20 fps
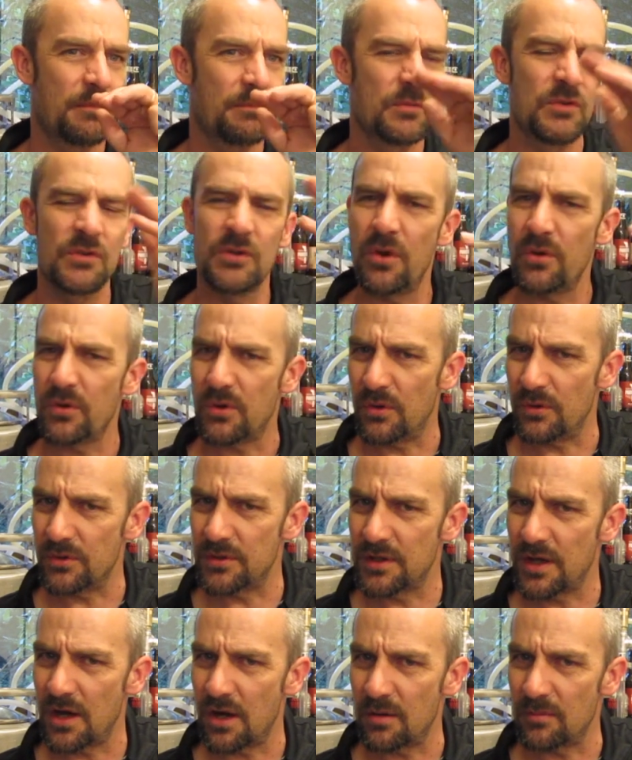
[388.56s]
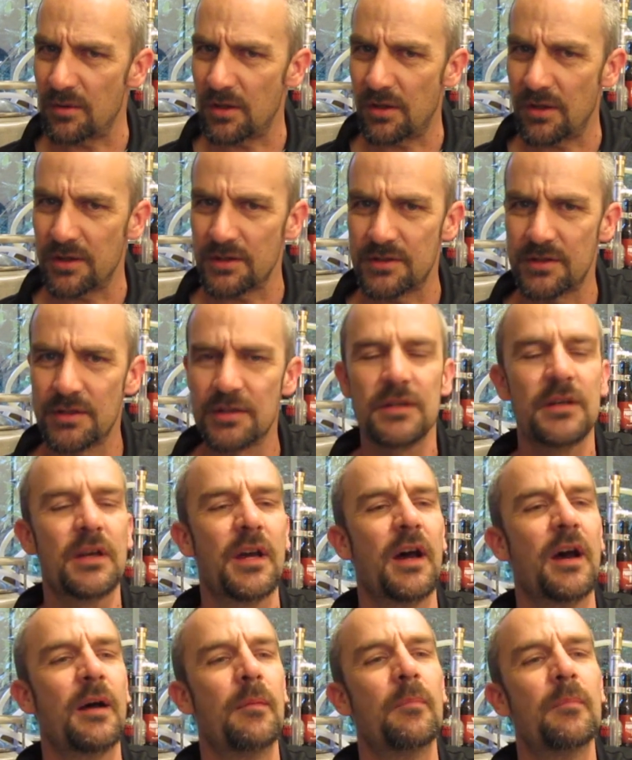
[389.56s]
slow cooked caramelised
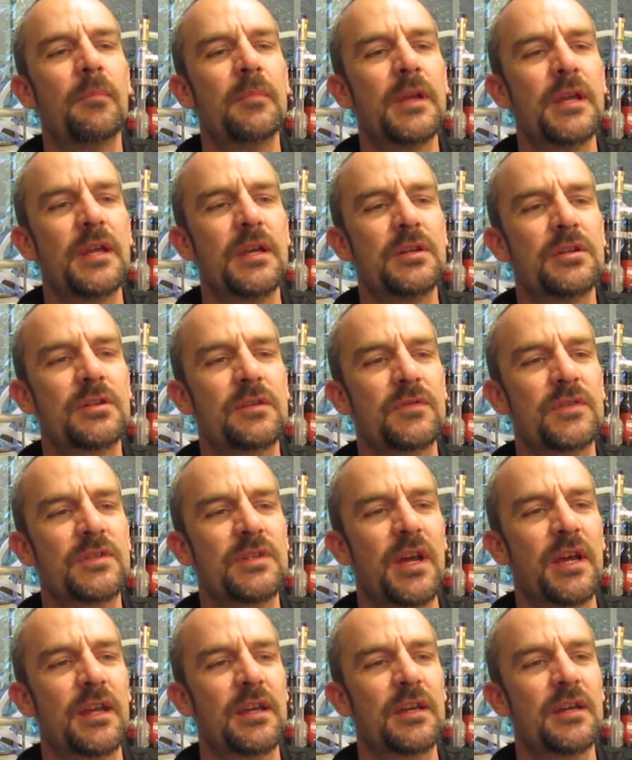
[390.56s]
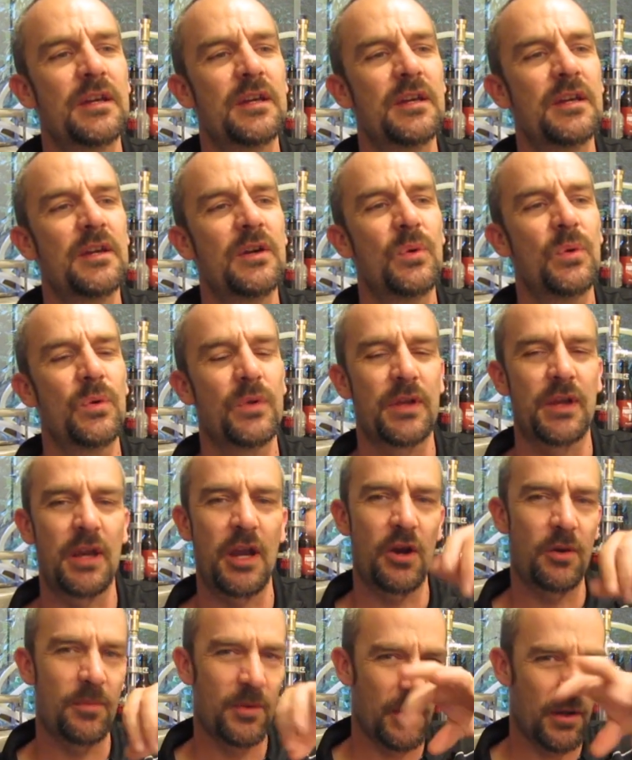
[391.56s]
edge of a steak. Or the
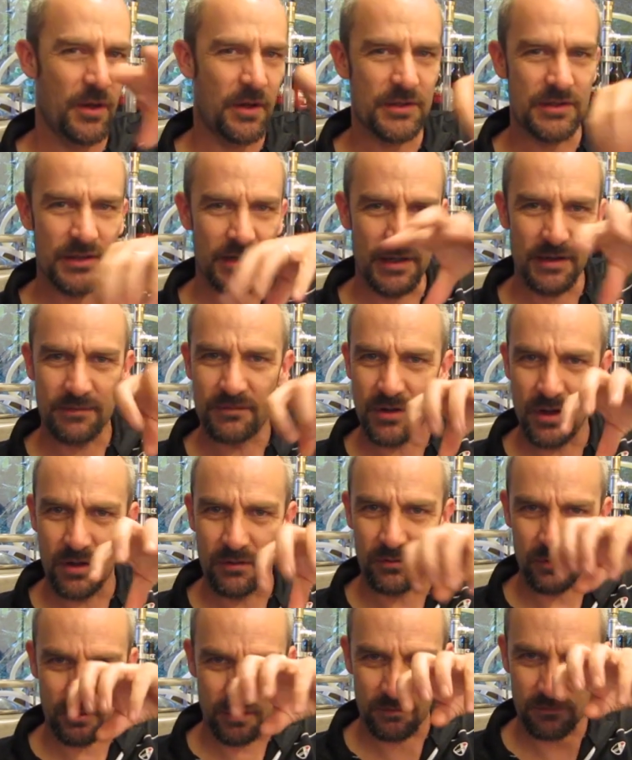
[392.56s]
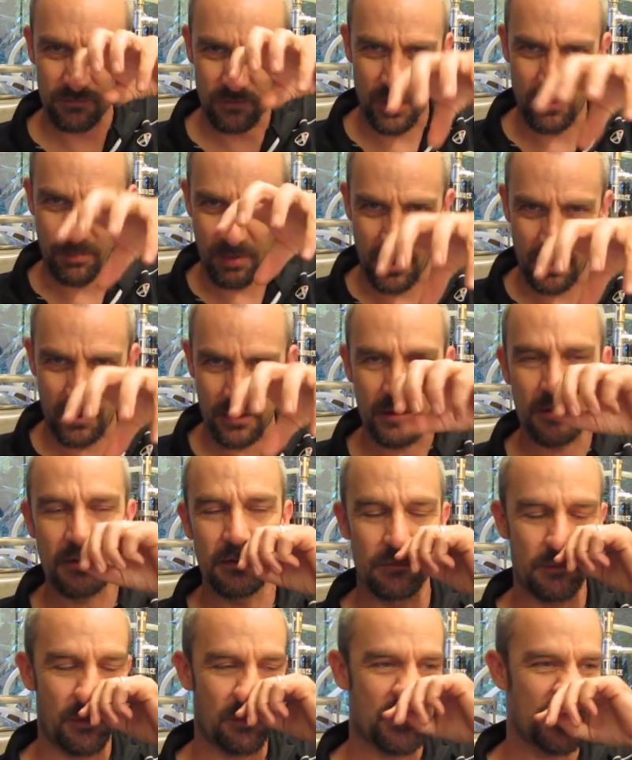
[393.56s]
caramelised leftover on the fry pan
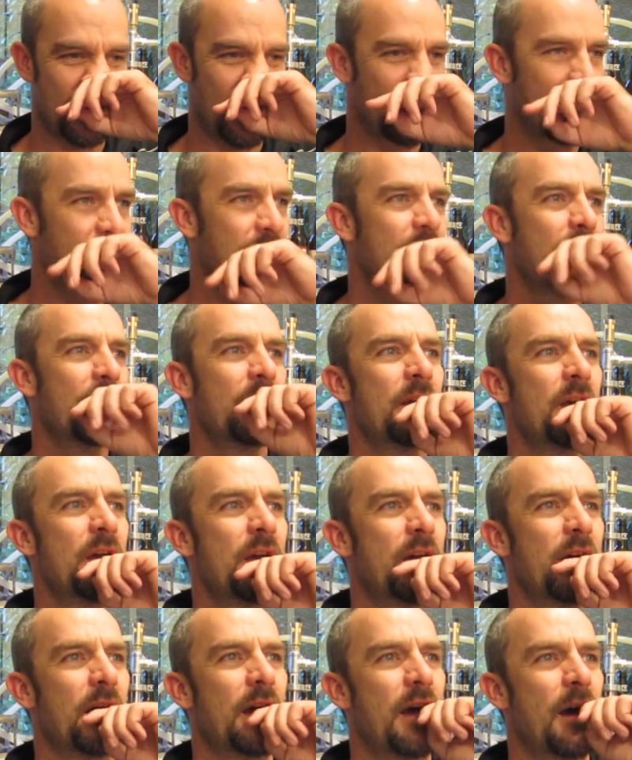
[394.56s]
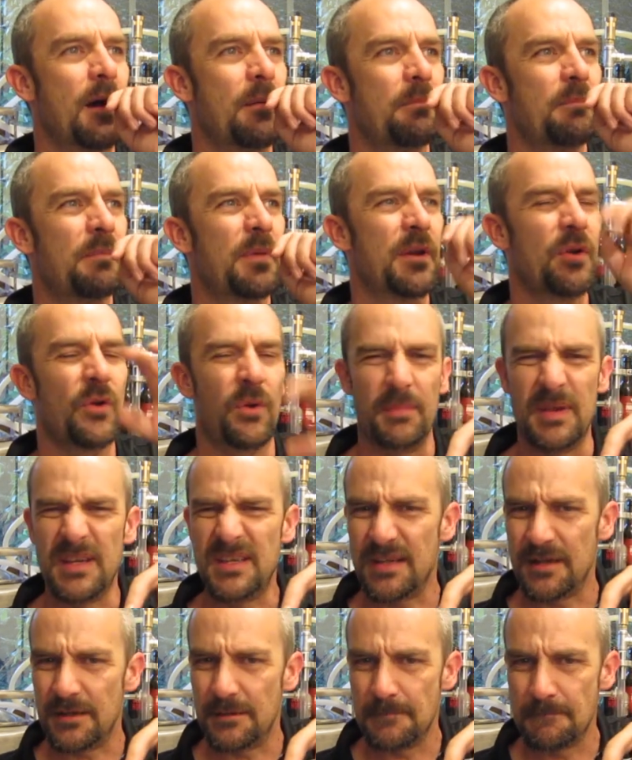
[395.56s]
from a steak. But not
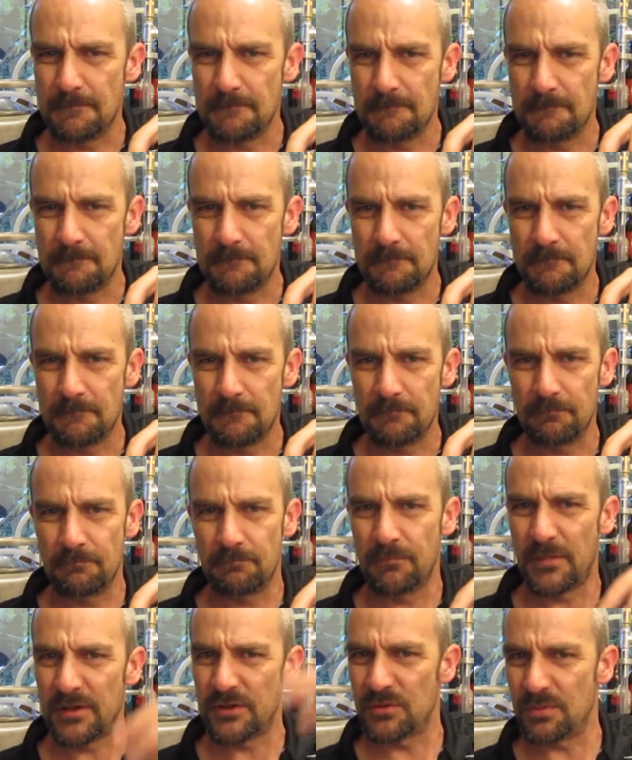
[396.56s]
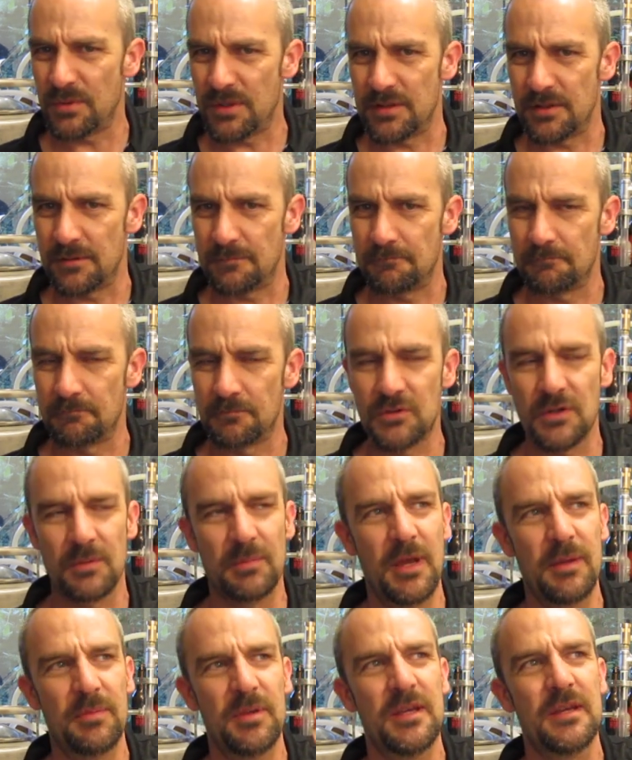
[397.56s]
meaty, much sweeter. So
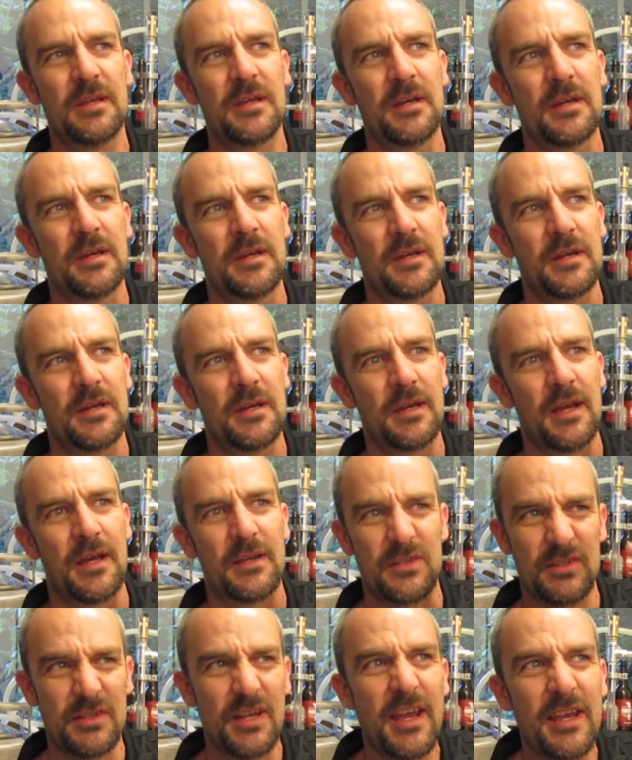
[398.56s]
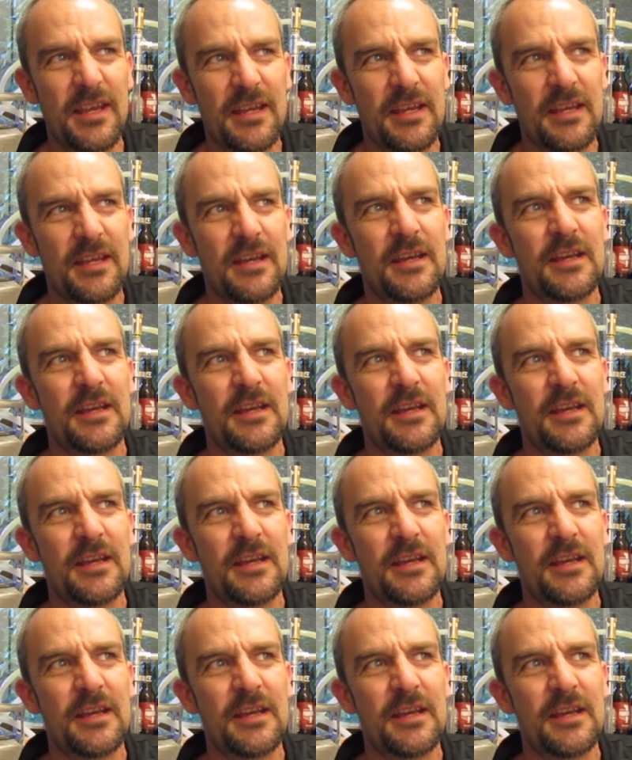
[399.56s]
maybe a steak